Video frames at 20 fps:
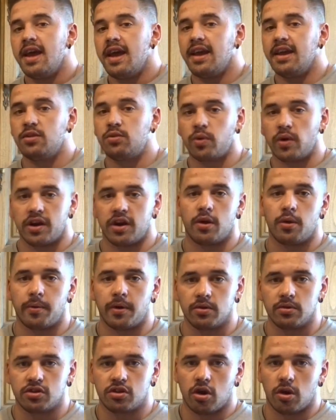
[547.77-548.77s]
is one of the
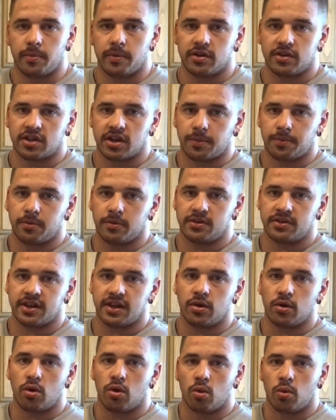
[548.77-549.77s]
most common supplements
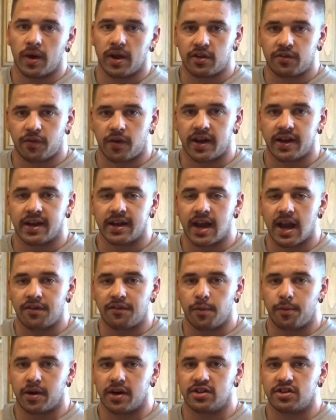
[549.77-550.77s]
that you always find in
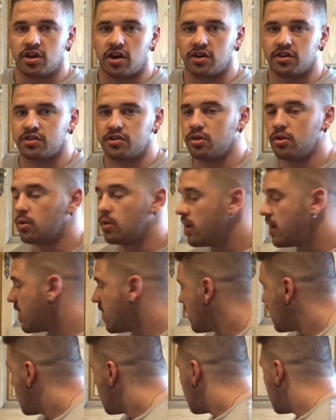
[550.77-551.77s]
everybody's arsenal,
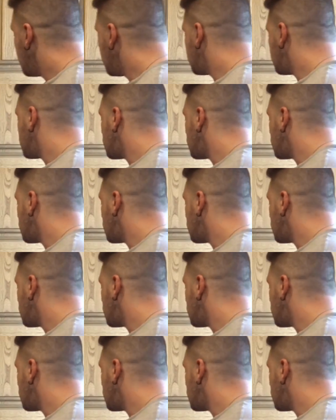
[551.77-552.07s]
is